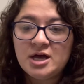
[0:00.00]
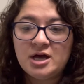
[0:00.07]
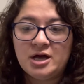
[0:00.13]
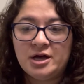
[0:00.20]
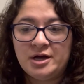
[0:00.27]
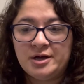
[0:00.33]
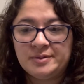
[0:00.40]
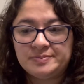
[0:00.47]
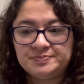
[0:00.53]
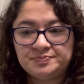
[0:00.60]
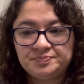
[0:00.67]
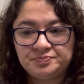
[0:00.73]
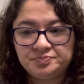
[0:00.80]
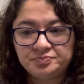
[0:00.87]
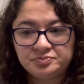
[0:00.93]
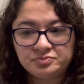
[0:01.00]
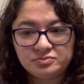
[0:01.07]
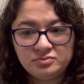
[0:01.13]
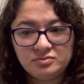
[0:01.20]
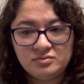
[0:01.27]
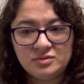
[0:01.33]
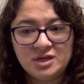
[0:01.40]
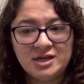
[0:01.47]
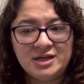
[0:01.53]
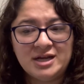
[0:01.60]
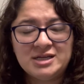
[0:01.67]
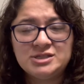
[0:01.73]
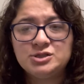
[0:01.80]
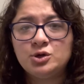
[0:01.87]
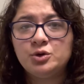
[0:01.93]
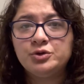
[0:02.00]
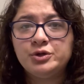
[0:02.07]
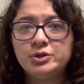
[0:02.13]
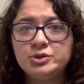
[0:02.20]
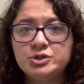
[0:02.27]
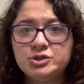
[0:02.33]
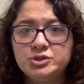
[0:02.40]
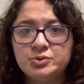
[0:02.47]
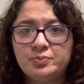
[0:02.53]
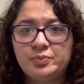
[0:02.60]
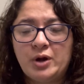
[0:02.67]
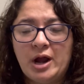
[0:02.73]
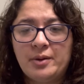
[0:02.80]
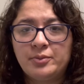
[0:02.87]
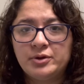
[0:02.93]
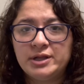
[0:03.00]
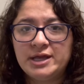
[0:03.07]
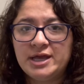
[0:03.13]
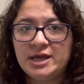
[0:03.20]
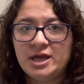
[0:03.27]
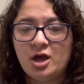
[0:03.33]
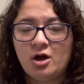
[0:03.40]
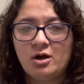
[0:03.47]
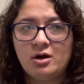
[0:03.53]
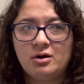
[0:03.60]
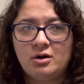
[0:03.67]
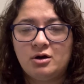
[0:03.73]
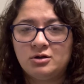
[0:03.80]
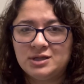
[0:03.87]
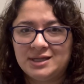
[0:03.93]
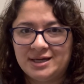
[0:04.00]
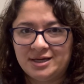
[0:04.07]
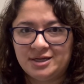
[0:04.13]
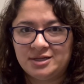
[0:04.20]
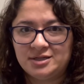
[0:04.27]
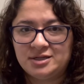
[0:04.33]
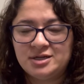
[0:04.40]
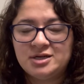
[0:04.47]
And I sold those primarily online,